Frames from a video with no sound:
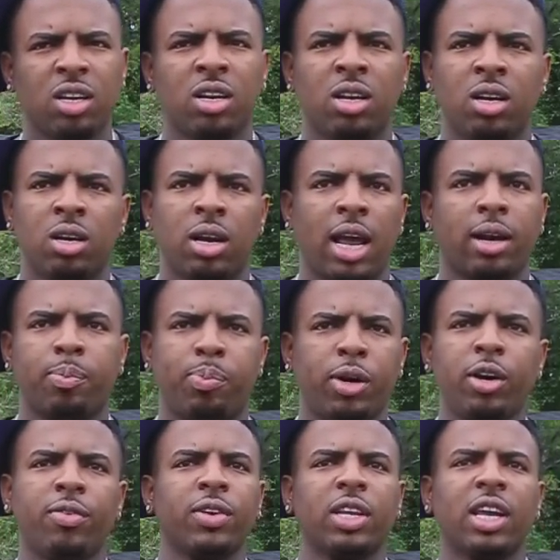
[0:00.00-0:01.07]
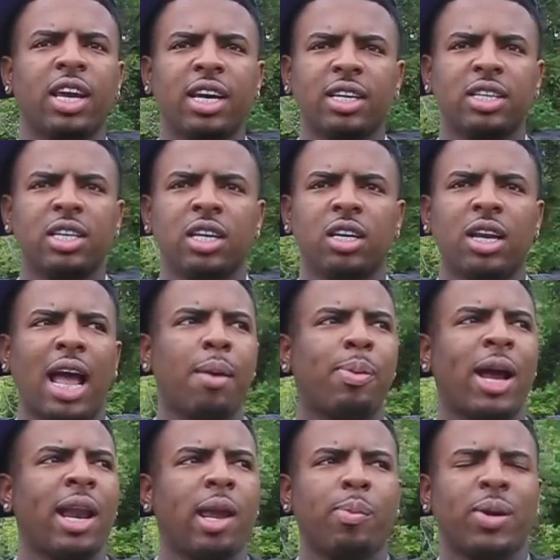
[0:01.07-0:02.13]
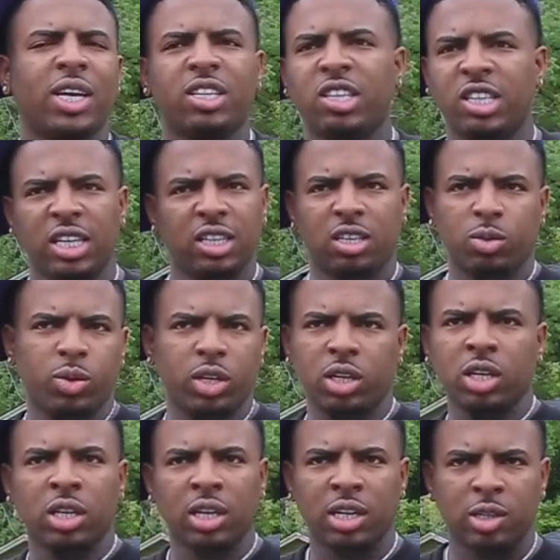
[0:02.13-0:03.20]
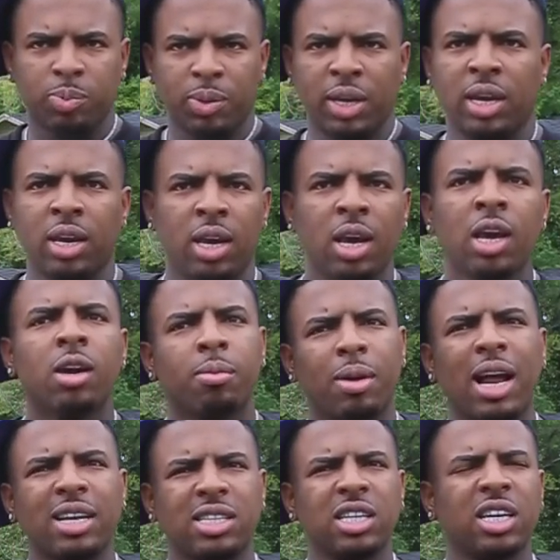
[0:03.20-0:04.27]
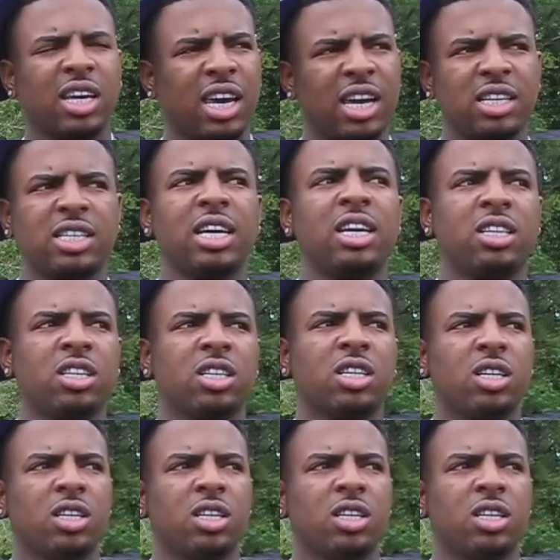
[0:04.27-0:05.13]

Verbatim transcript: Yeah. Like perfect ass deal. I probably ain't pay shit to what other niggas paying. Yeah. But I still cashed out just